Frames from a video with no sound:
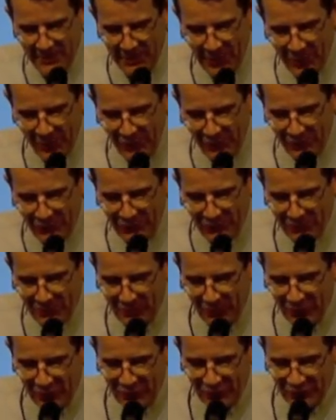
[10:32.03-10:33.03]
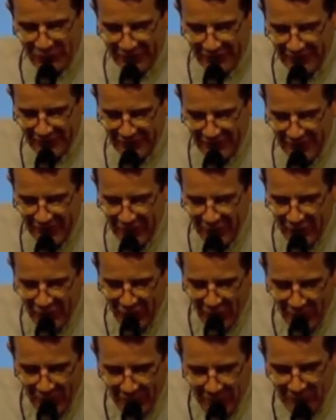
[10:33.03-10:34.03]
Paul's mother
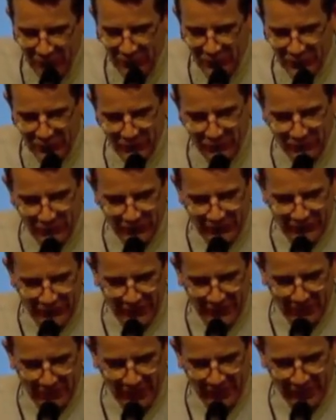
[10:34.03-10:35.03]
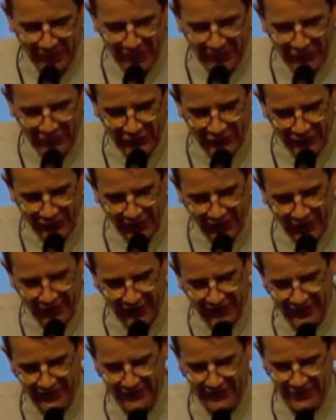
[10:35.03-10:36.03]
comes to see me and
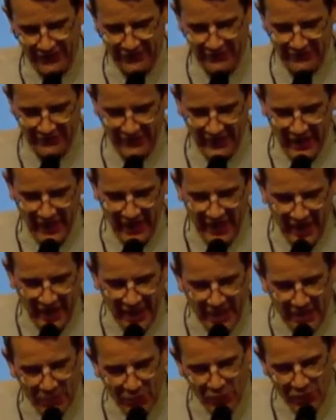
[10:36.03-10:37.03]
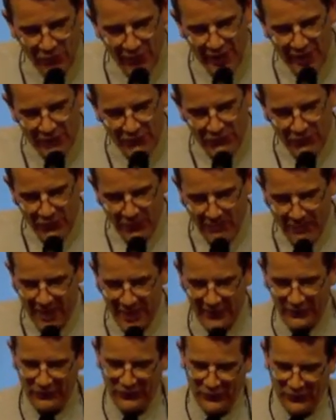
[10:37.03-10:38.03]
says, "I am looking for
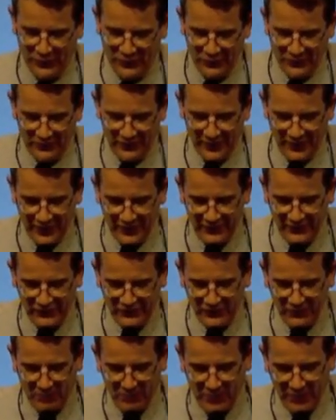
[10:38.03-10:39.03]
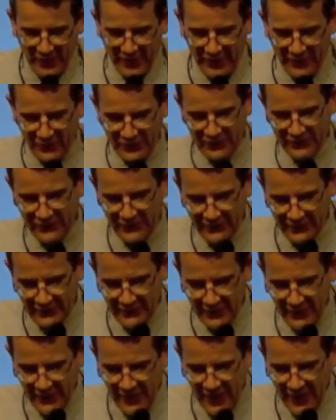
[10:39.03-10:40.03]
my son. He disappeared.
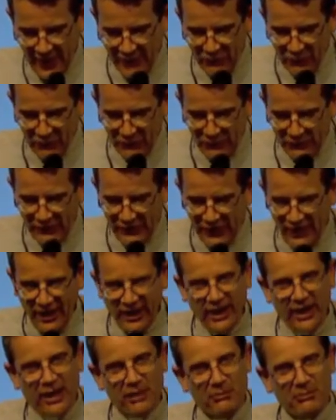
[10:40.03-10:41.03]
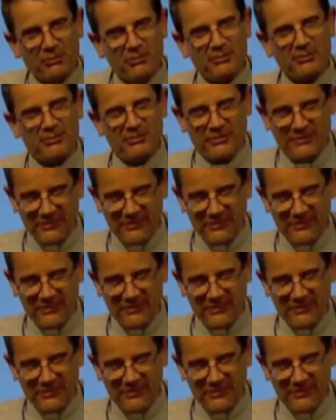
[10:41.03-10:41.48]
Have you seen him?"